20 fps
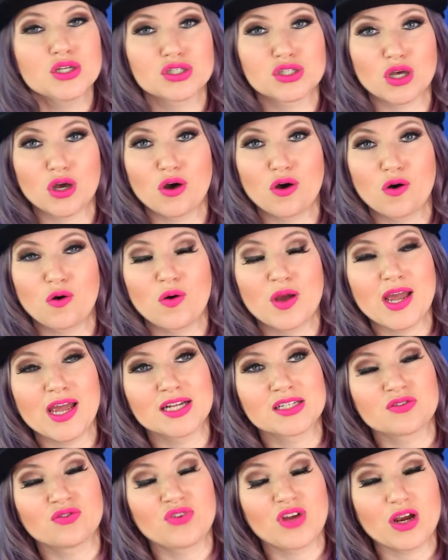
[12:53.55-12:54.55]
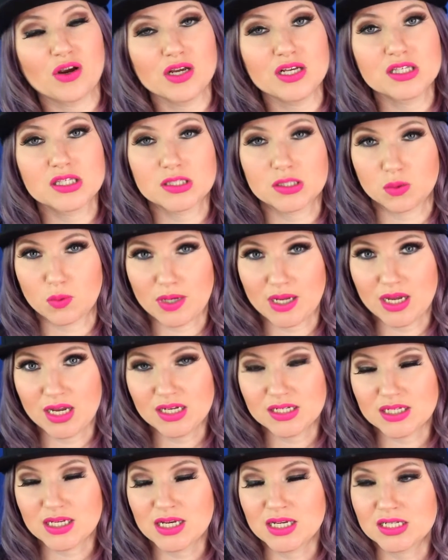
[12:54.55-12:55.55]
So it's very
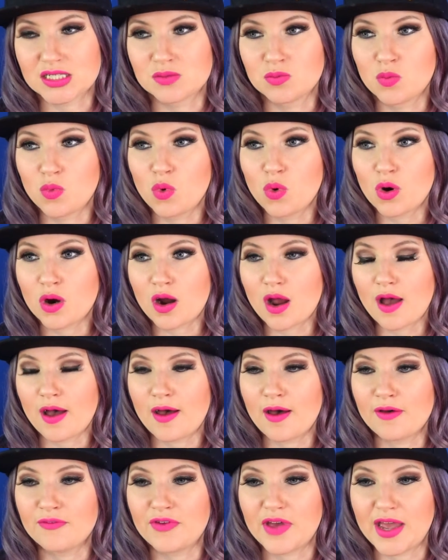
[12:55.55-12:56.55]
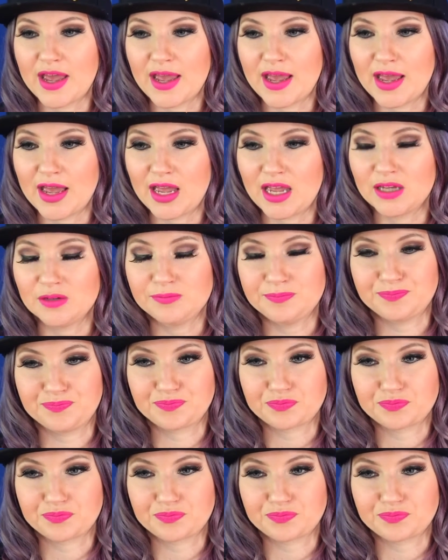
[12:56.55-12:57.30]
sweet. It's more of a,